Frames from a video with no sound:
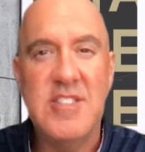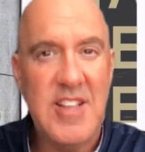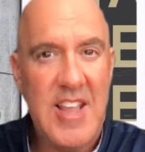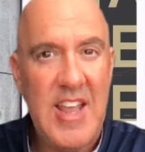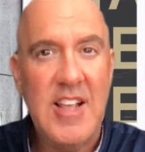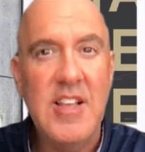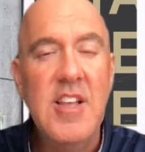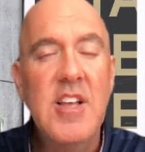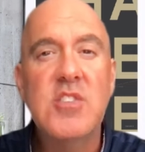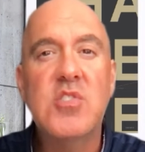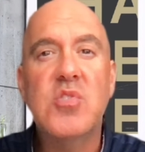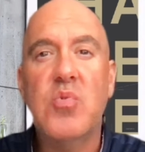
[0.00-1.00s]
Is it getting
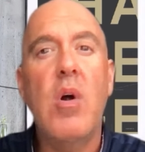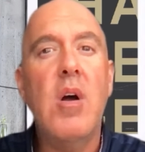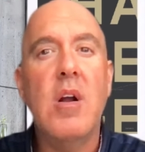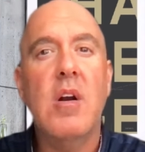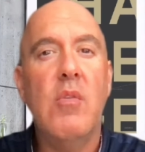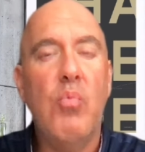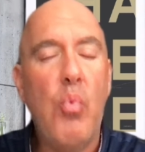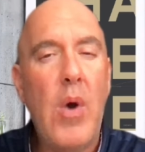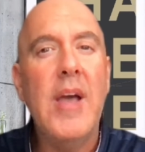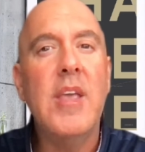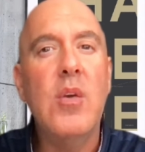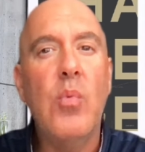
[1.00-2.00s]
stronger?
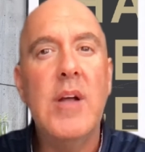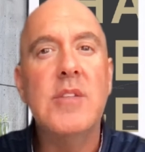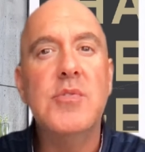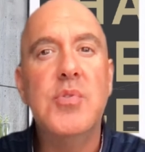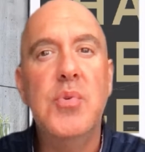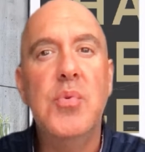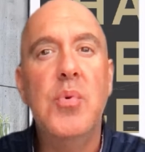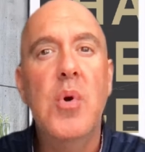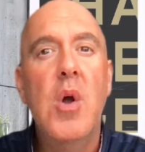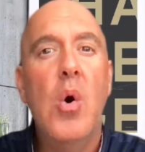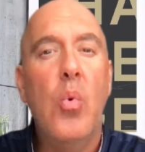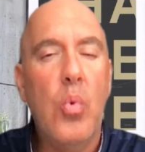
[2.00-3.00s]
Why you want to
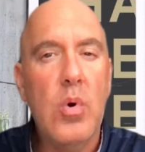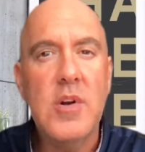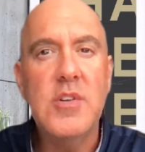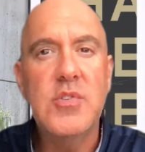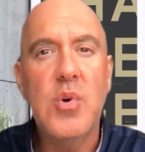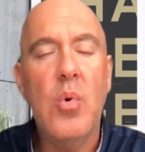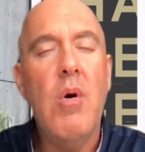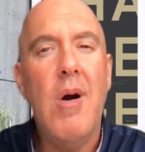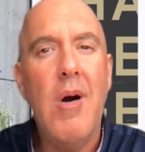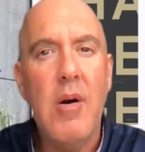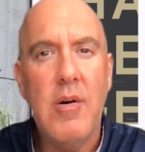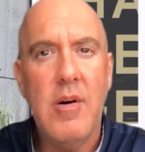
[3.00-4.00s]
work so
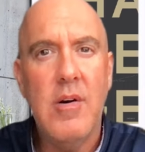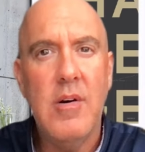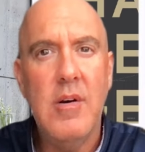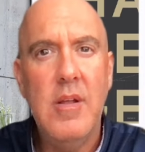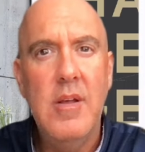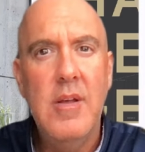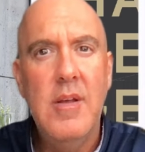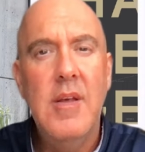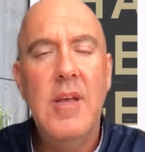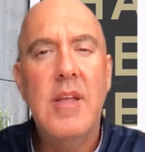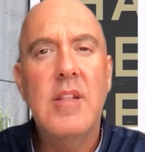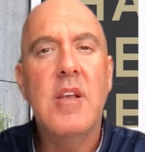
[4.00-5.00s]
hard
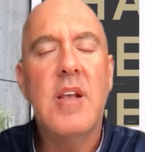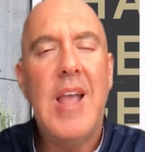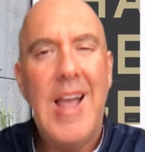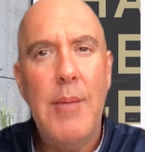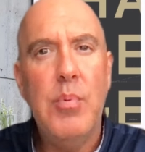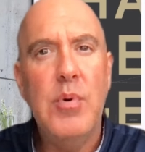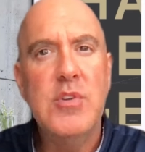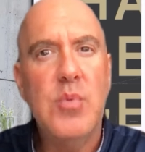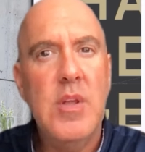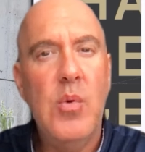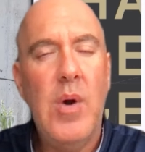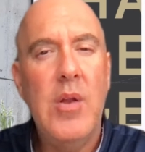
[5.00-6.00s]
to accomplish
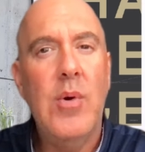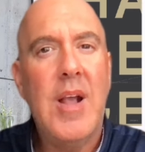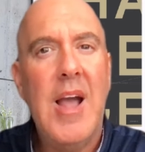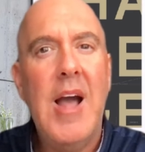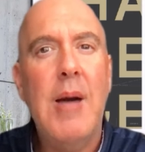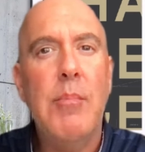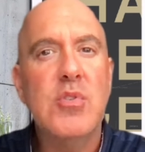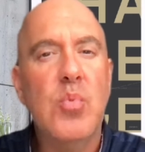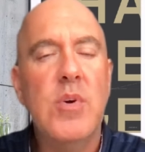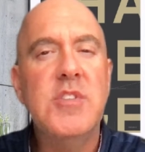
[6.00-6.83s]
what you want to accomplish?